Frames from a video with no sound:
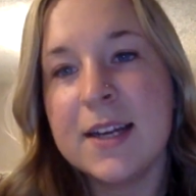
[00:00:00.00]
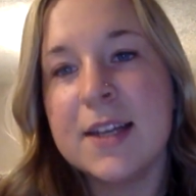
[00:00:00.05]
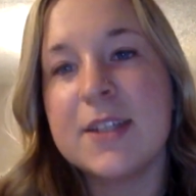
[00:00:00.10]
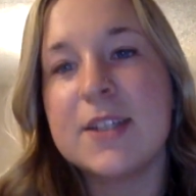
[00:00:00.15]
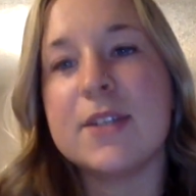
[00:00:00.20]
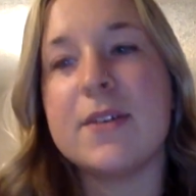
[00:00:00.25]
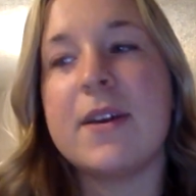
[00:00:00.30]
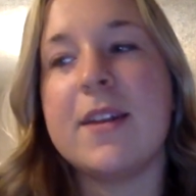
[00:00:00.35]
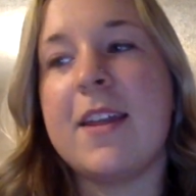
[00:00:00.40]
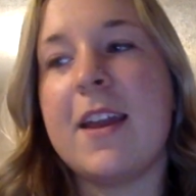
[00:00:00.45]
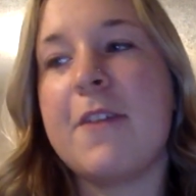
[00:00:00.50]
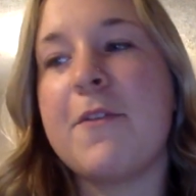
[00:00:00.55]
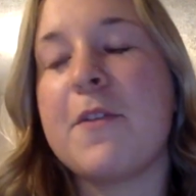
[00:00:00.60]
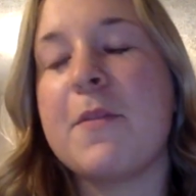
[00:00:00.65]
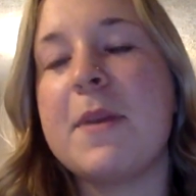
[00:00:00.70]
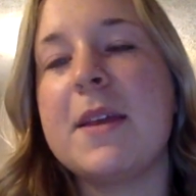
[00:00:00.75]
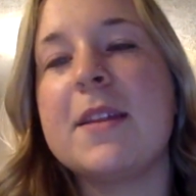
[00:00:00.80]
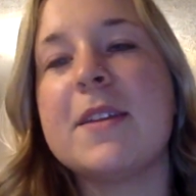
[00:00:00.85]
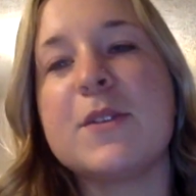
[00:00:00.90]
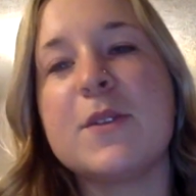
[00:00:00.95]
So I think for
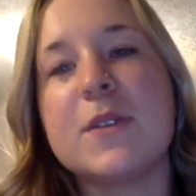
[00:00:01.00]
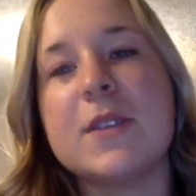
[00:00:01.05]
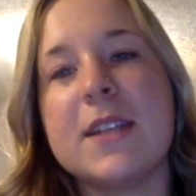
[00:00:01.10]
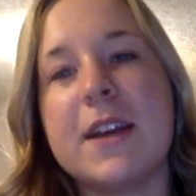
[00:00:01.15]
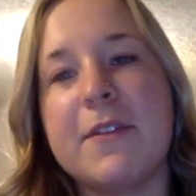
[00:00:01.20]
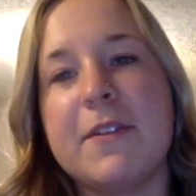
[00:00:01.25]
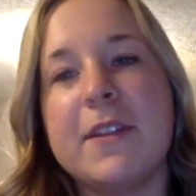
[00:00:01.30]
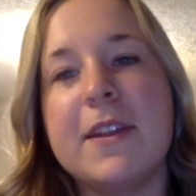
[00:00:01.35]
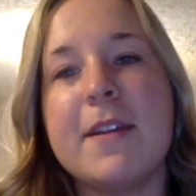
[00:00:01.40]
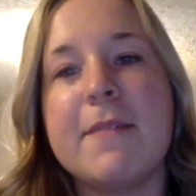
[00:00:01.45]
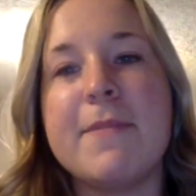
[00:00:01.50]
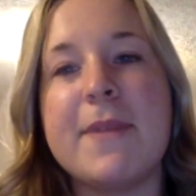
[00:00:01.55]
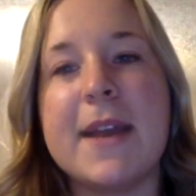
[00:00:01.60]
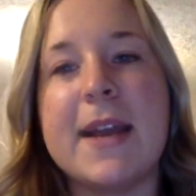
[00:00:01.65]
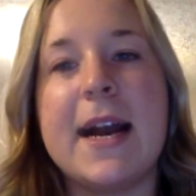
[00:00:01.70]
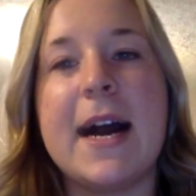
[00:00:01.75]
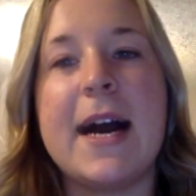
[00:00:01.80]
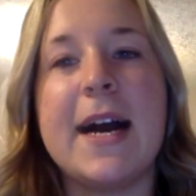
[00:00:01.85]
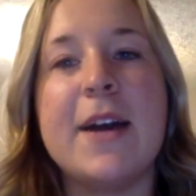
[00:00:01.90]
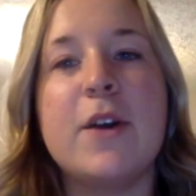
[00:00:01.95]
me, this was definitely a big
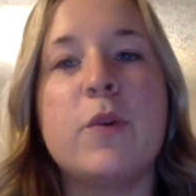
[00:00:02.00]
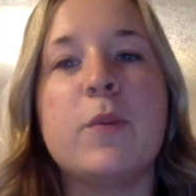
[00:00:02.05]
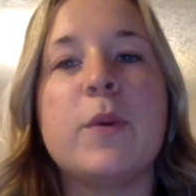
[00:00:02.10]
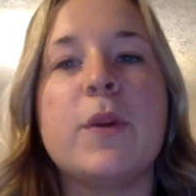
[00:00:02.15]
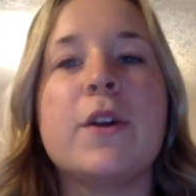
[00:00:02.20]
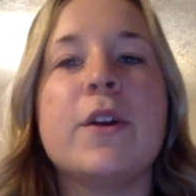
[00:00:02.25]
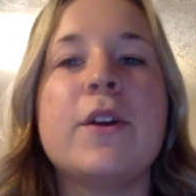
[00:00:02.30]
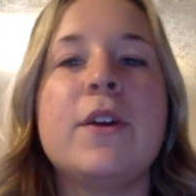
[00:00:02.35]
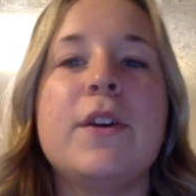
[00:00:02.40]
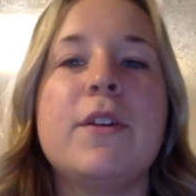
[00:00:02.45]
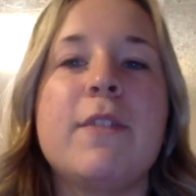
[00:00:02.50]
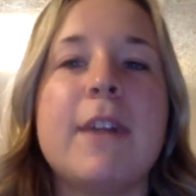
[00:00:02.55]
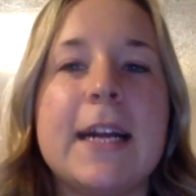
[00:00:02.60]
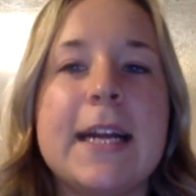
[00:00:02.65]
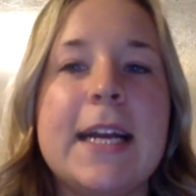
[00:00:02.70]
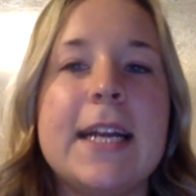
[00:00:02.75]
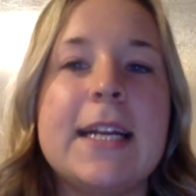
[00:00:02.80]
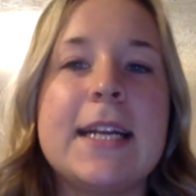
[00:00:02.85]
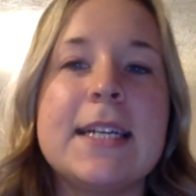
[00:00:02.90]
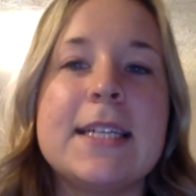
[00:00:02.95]
eye-opener in
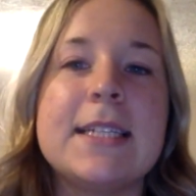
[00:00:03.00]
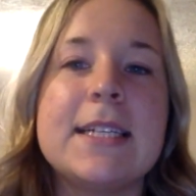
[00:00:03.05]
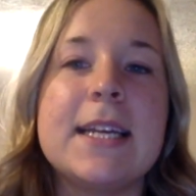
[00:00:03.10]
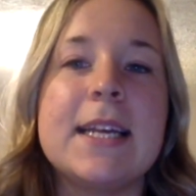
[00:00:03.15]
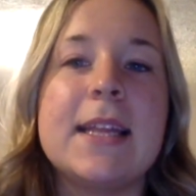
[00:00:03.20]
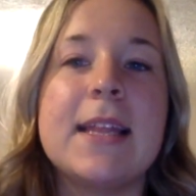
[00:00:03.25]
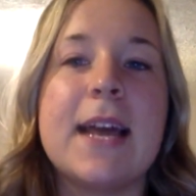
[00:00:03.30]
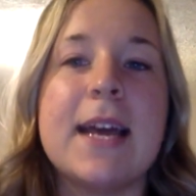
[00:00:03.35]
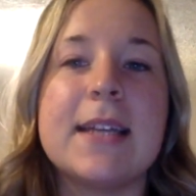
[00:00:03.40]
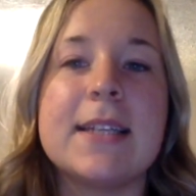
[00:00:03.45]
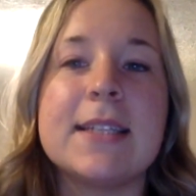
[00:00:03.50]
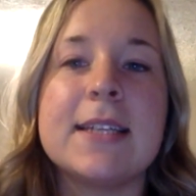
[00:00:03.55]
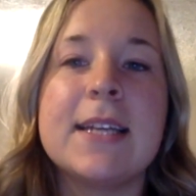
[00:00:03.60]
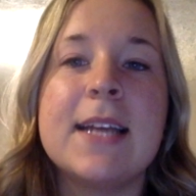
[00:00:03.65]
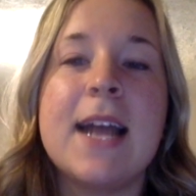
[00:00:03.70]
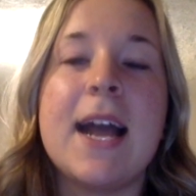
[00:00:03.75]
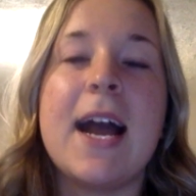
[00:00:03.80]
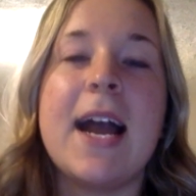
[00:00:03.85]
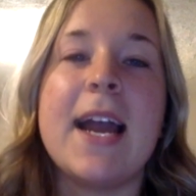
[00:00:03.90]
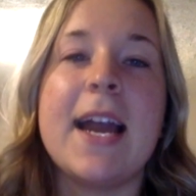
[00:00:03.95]
recognizing that
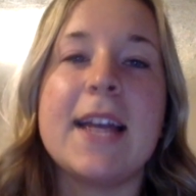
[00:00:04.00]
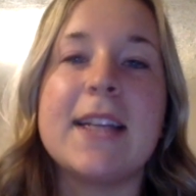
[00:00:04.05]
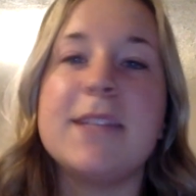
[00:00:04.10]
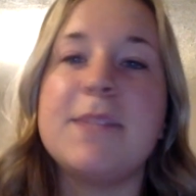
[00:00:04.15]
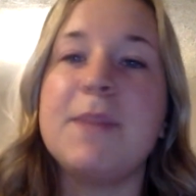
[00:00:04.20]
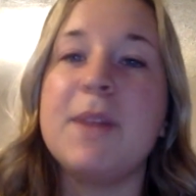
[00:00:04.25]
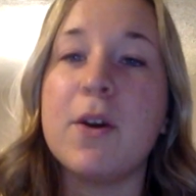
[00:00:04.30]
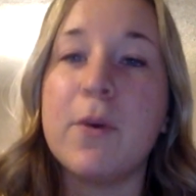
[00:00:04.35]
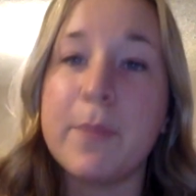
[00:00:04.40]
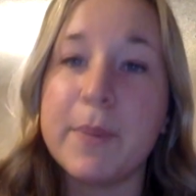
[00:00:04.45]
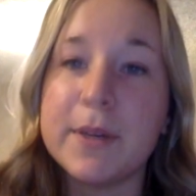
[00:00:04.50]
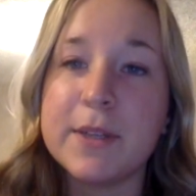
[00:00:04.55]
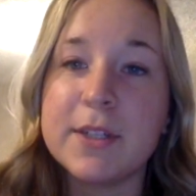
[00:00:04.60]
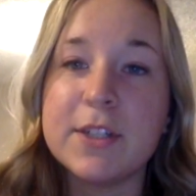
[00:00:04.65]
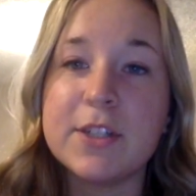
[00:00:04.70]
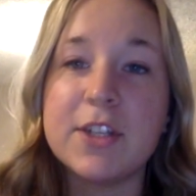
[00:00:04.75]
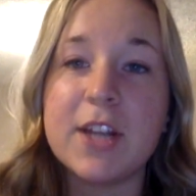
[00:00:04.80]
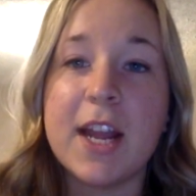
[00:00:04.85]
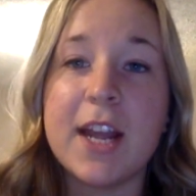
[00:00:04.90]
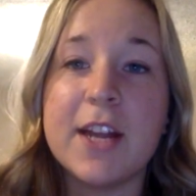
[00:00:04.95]
I had to be open to
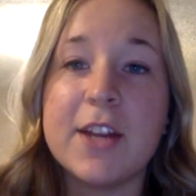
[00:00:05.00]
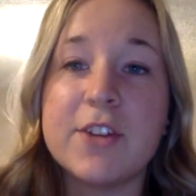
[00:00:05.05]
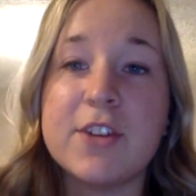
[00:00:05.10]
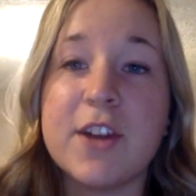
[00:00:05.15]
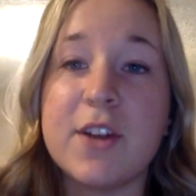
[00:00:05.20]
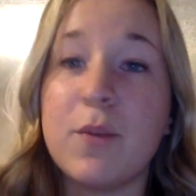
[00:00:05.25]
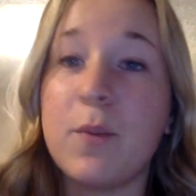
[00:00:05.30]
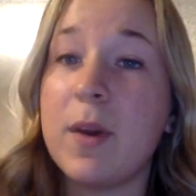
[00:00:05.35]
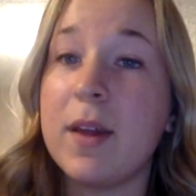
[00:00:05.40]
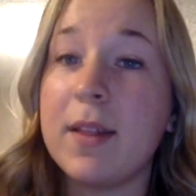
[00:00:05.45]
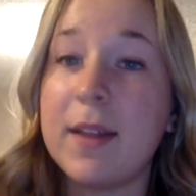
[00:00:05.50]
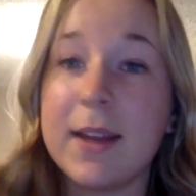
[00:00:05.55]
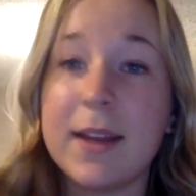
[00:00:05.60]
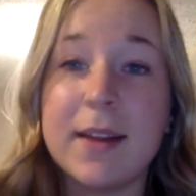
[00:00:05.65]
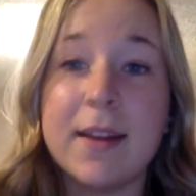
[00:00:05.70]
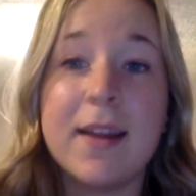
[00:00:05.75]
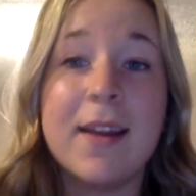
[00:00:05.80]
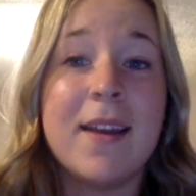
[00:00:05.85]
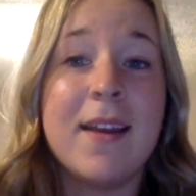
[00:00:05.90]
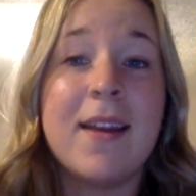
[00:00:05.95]
change and
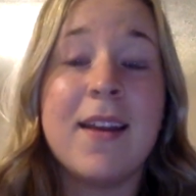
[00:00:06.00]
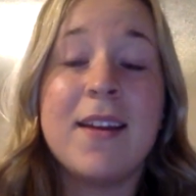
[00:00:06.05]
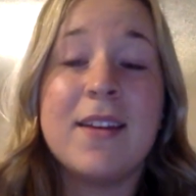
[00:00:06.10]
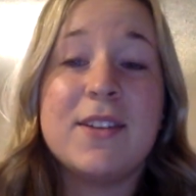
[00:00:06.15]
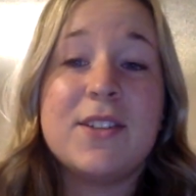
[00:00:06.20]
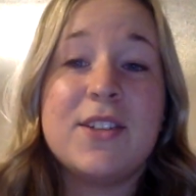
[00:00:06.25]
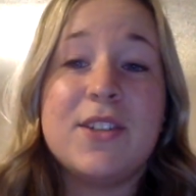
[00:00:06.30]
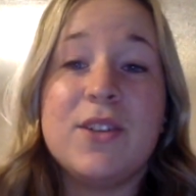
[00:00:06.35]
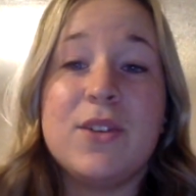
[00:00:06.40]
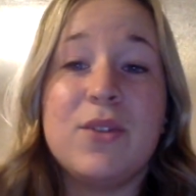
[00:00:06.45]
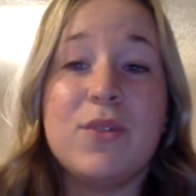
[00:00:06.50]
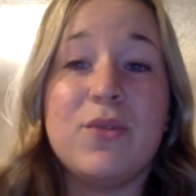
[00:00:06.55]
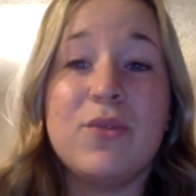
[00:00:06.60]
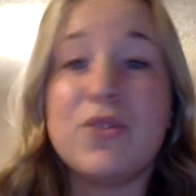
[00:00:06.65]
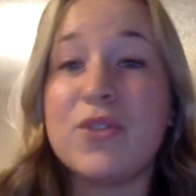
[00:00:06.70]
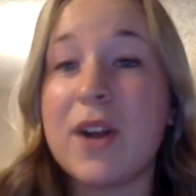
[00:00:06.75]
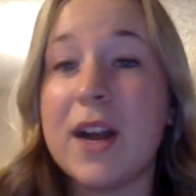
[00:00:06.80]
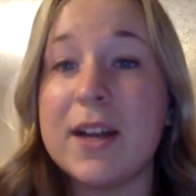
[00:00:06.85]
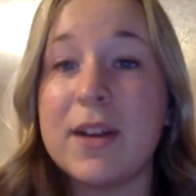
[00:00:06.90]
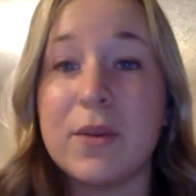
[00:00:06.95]
willing to
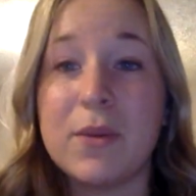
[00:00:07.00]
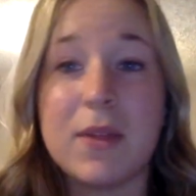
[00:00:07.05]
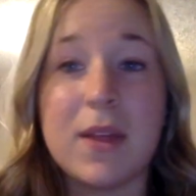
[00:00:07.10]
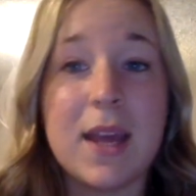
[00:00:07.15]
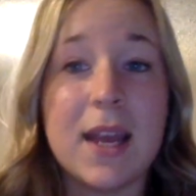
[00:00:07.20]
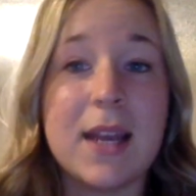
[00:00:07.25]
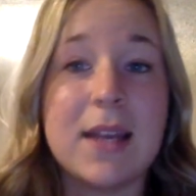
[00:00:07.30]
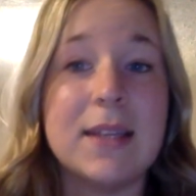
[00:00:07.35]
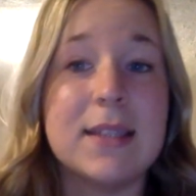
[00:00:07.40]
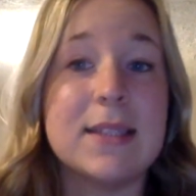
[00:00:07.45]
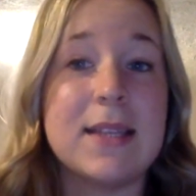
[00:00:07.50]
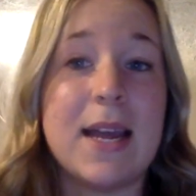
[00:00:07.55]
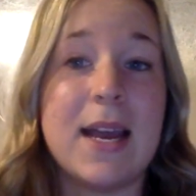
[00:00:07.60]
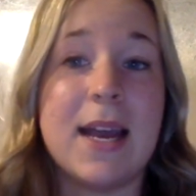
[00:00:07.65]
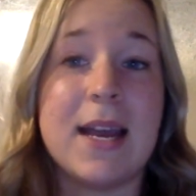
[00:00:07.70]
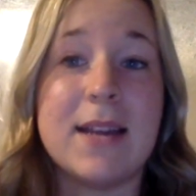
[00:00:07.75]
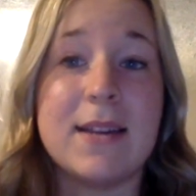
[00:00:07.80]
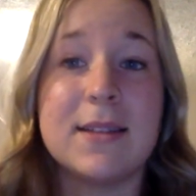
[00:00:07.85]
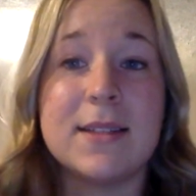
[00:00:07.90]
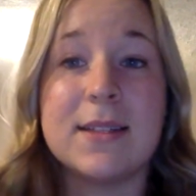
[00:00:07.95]
try new things
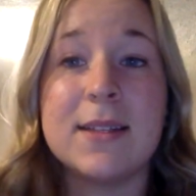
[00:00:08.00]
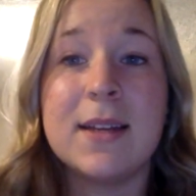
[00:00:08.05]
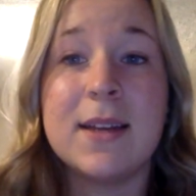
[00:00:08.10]
and